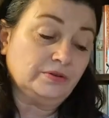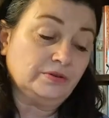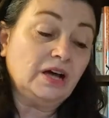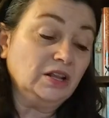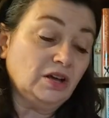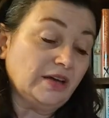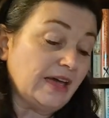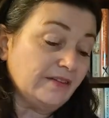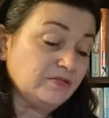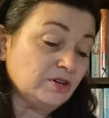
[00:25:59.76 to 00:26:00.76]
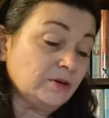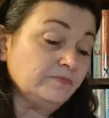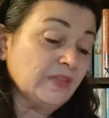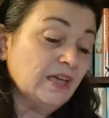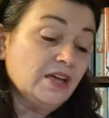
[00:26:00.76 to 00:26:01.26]
not long after.
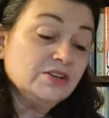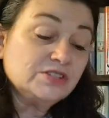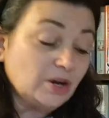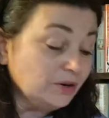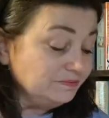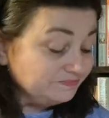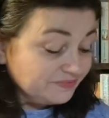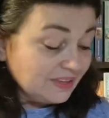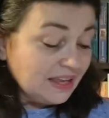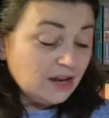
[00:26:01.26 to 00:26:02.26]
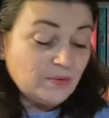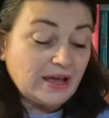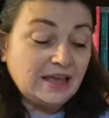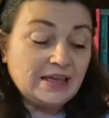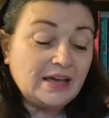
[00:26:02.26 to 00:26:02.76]
So
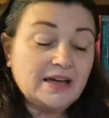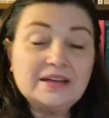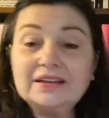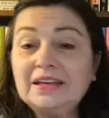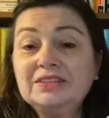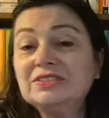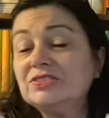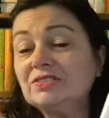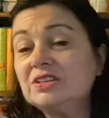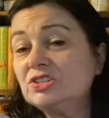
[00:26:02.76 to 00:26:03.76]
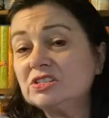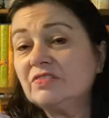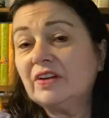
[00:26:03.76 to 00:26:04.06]
anyway, it's just the